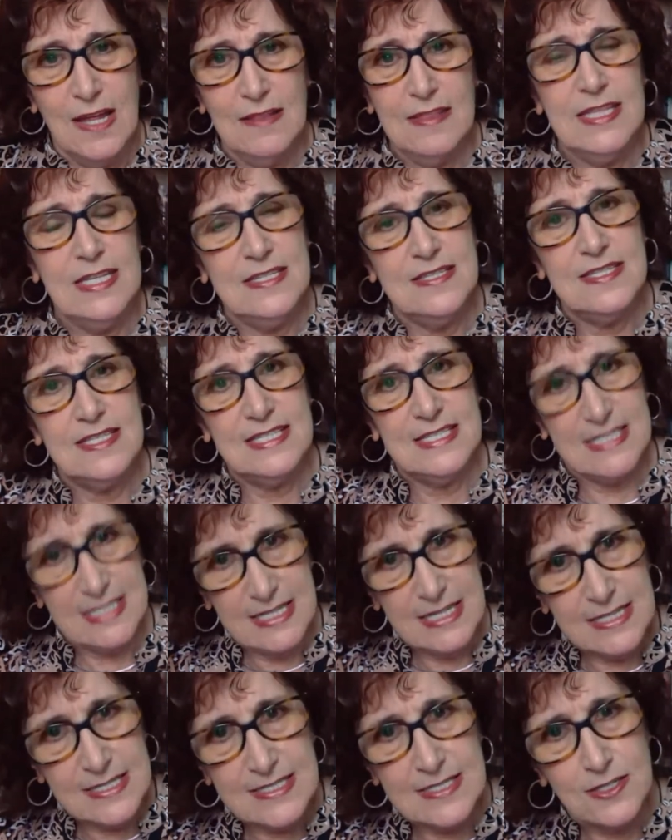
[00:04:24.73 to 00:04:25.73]
This
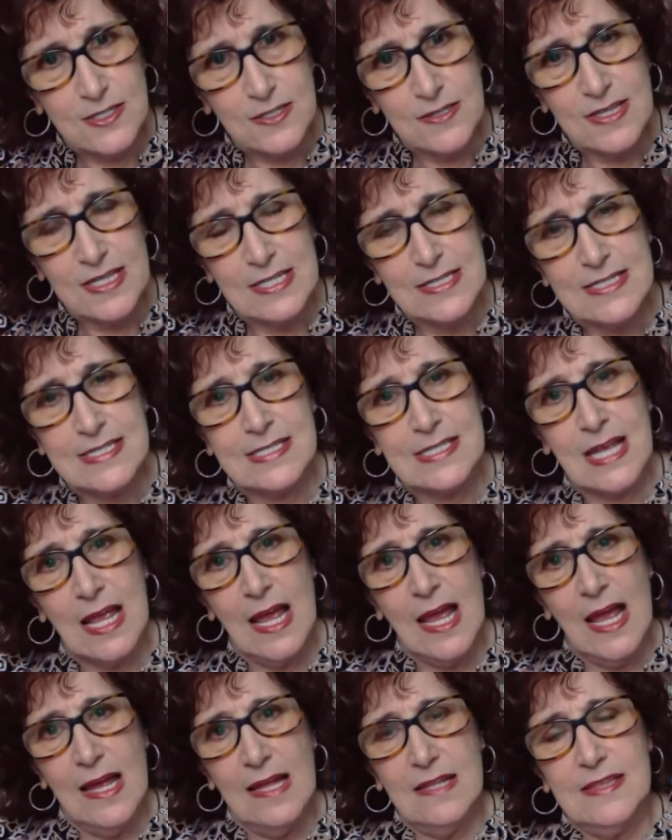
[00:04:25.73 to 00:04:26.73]
season, this,
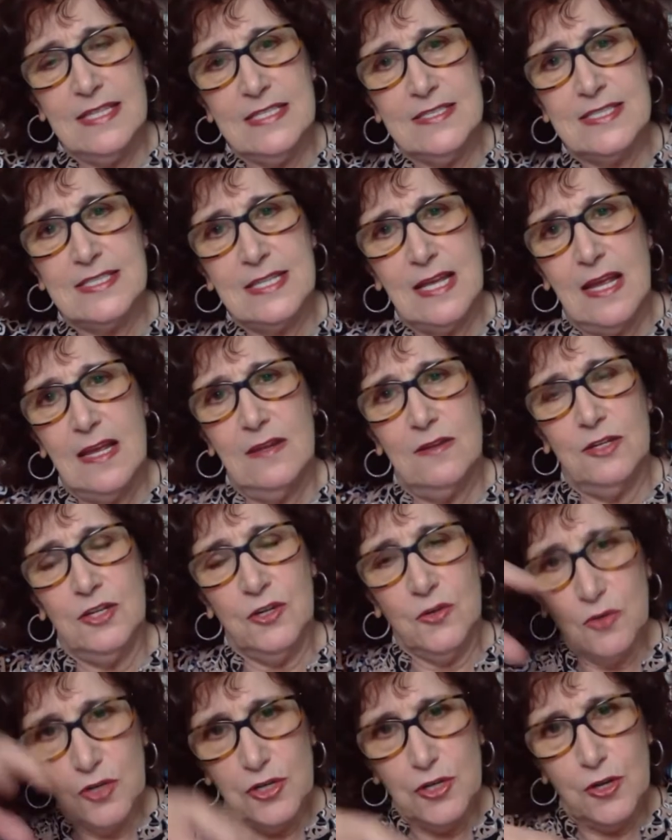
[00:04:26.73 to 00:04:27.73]
this
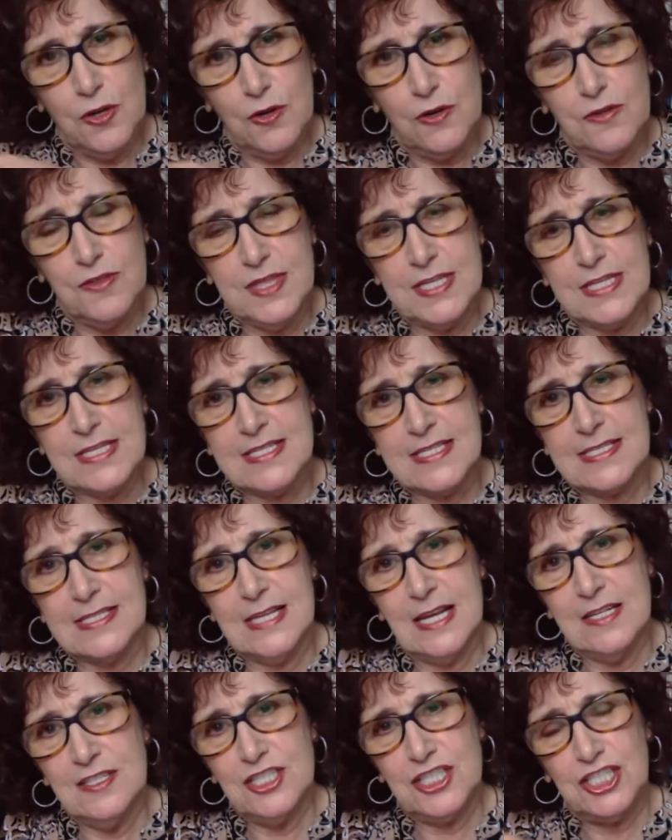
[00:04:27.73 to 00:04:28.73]
new year, this
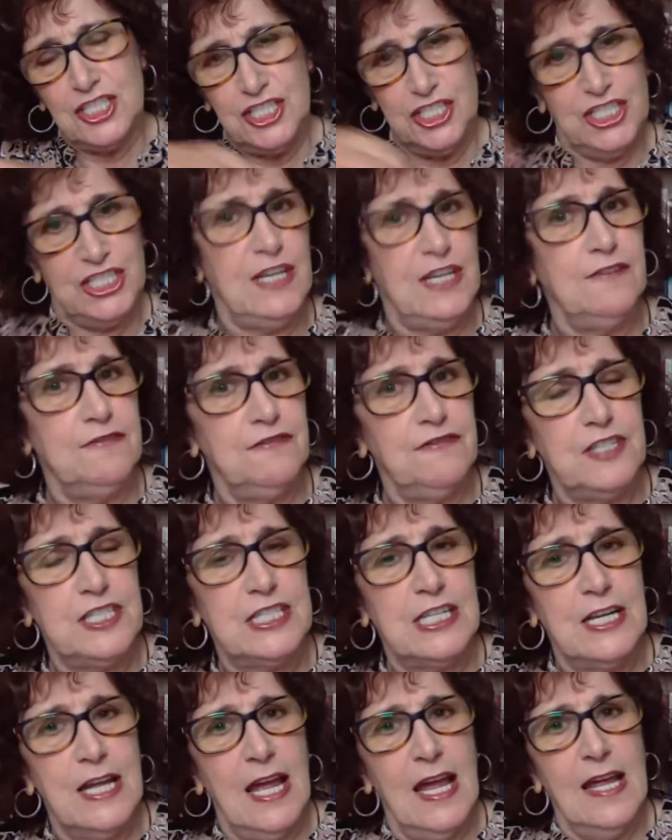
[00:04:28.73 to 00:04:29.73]

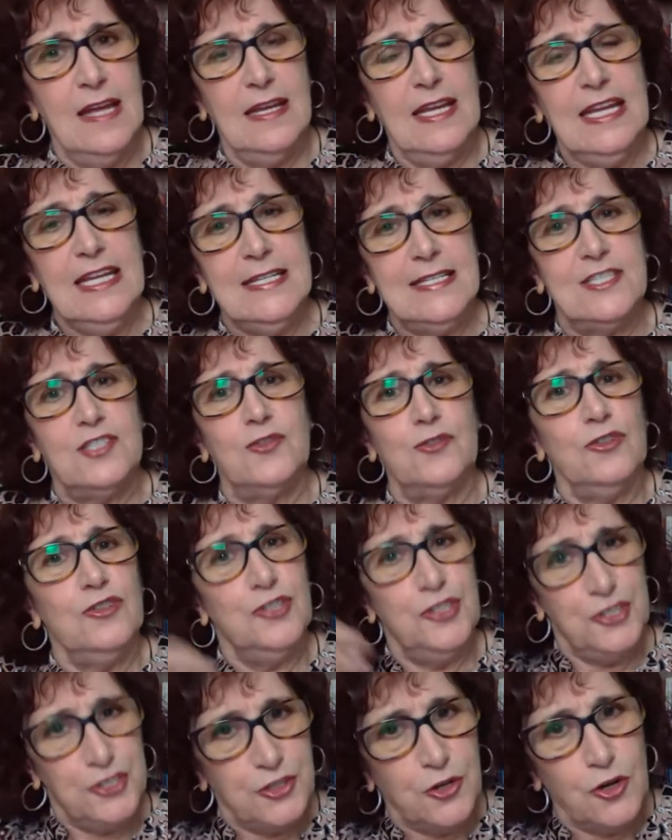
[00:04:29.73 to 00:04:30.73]
shift, it's a
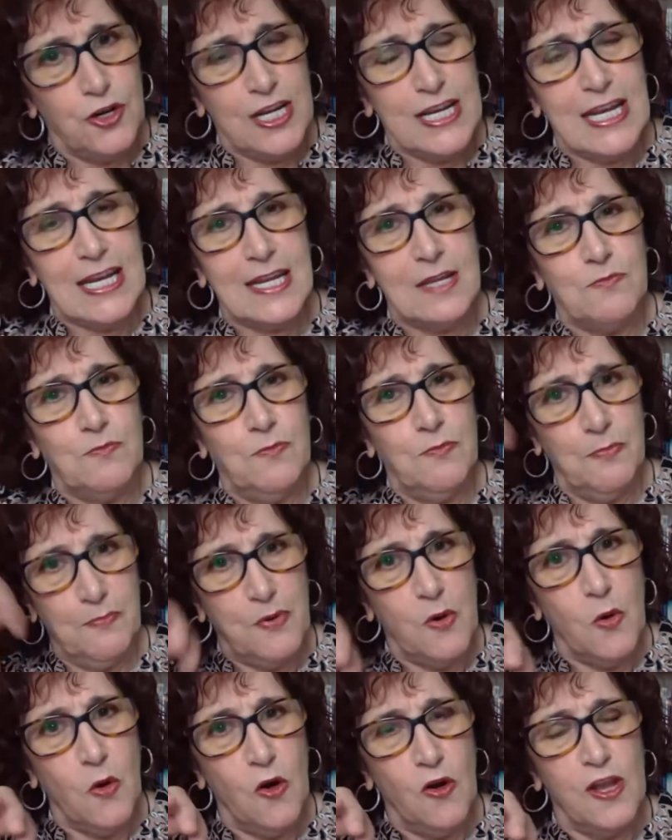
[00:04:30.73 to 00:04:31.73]
turning
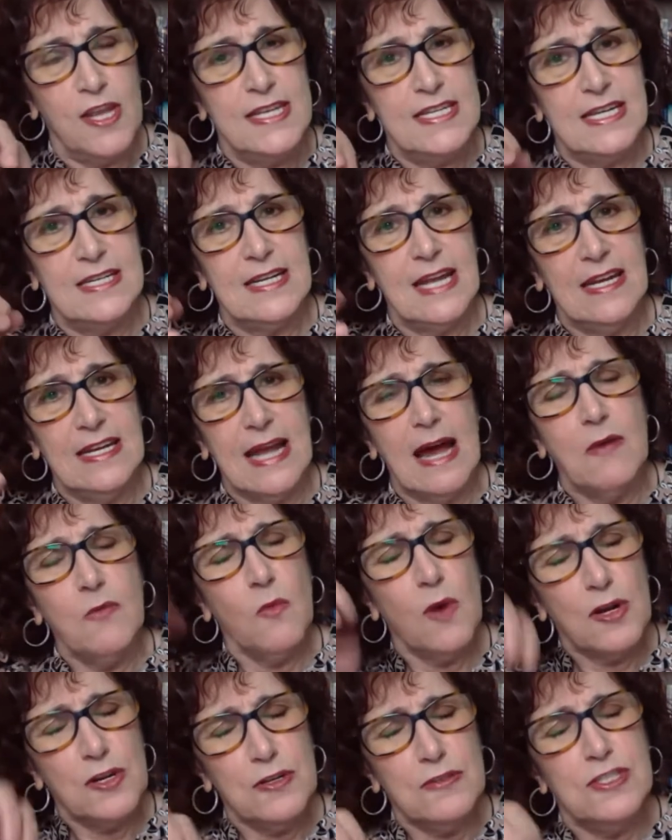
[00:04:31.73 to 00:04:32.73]
point. And, and I
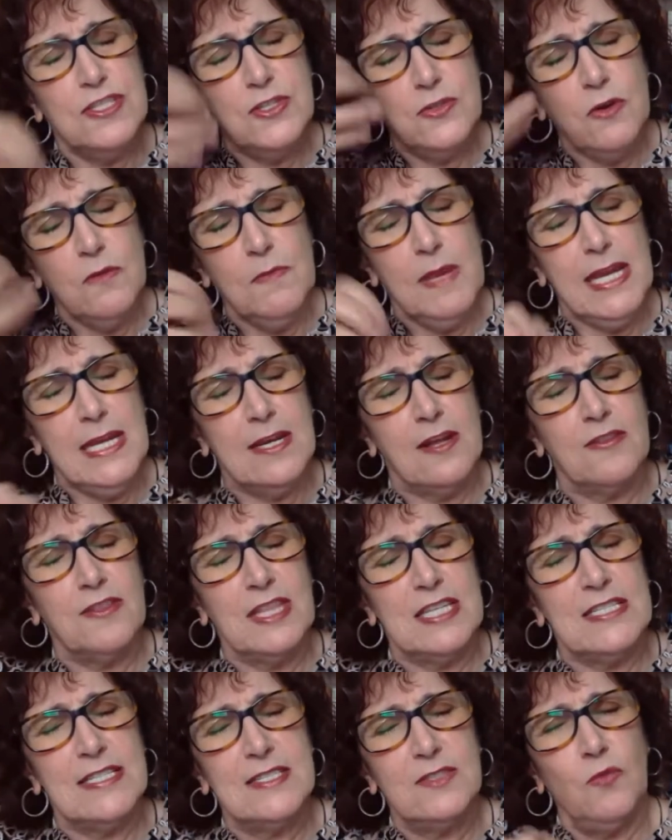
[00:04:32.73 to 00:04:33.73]
want to zoom in on
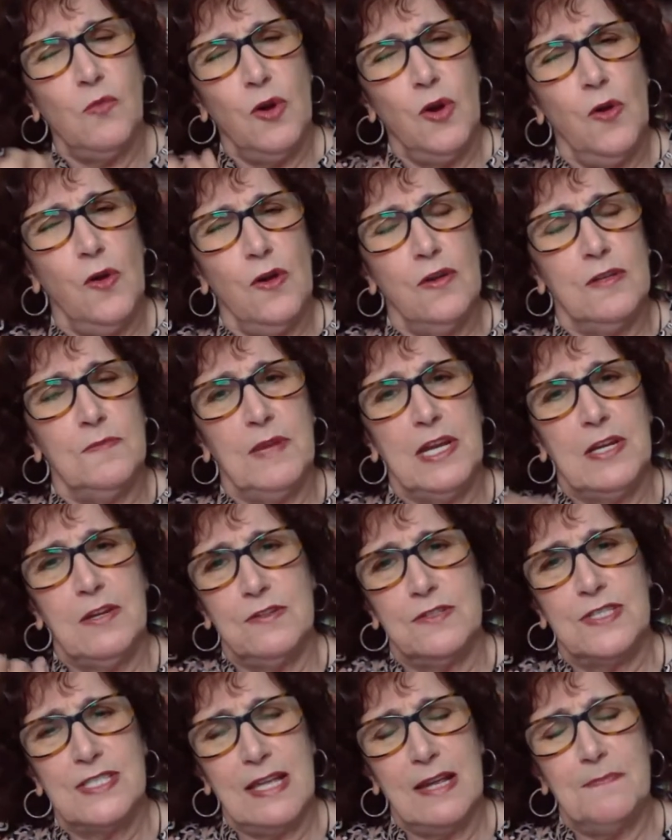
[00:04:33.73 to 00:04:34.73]
this word,
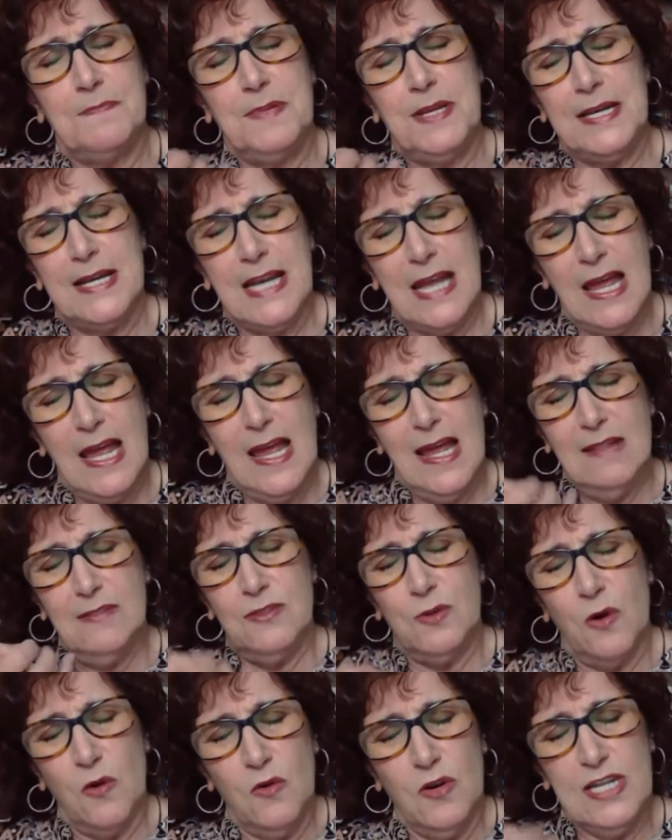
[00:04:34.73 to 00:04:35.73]
because I've been,
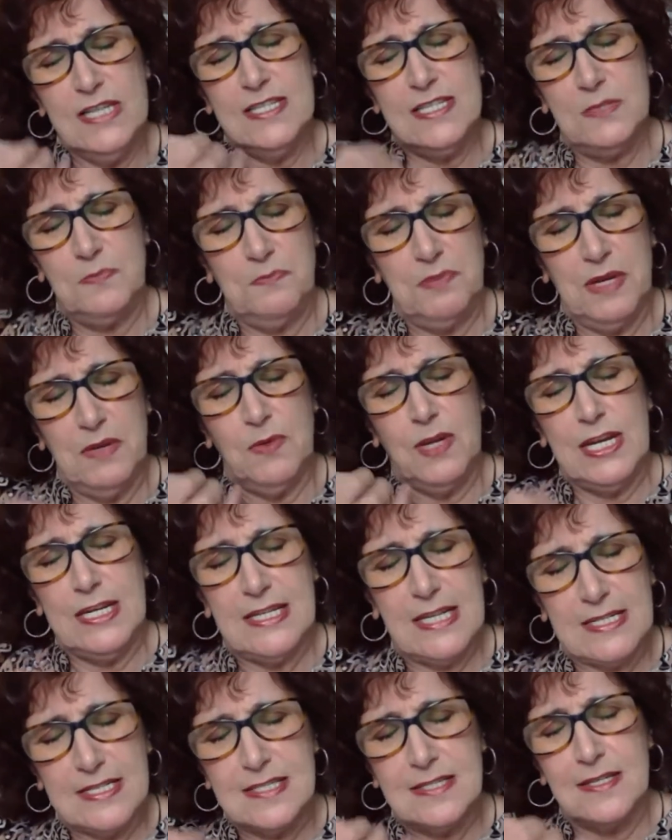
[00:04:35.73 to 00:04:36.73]
the Holy Spirit
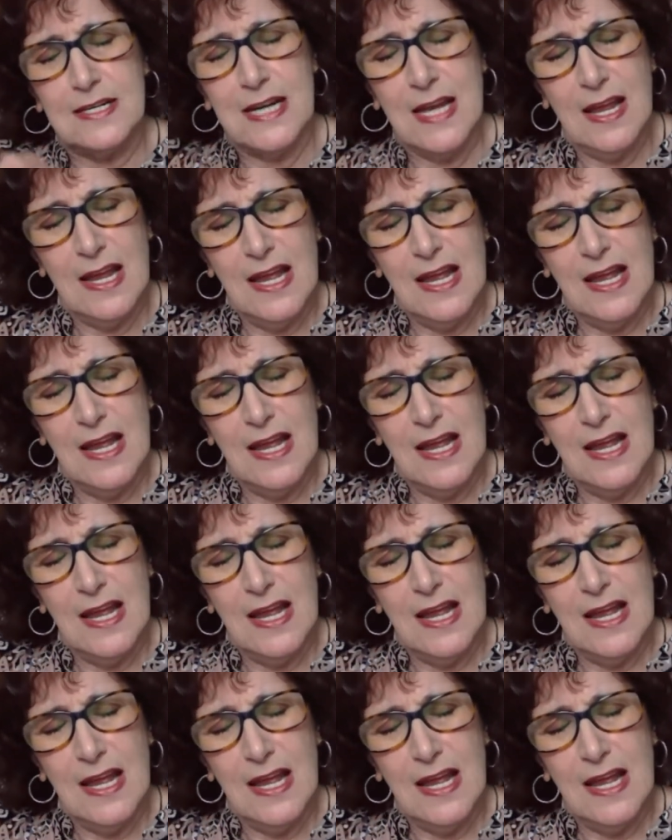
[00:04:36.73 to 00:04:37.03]
hasn't,